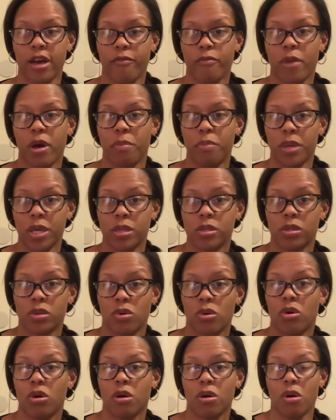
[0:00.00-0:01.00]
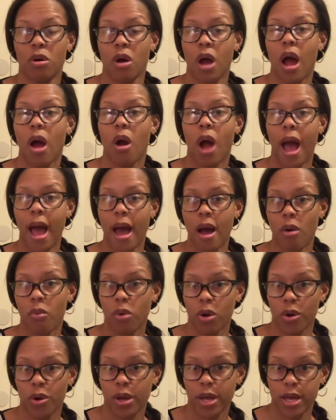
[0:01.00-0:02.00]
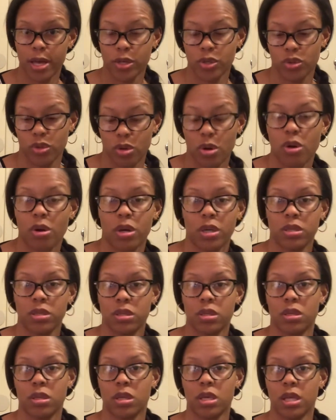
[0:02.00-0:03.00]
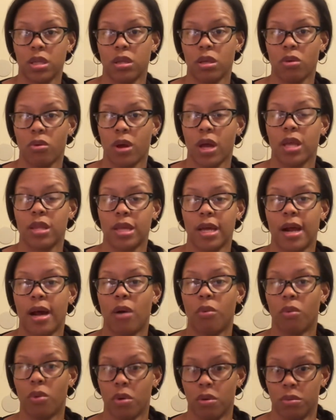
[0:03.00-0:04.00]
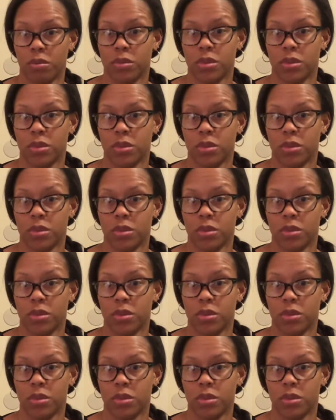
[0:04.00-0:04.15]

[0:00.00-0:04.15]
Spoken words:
my B, so or I'll work extra hard to get the grade that I want,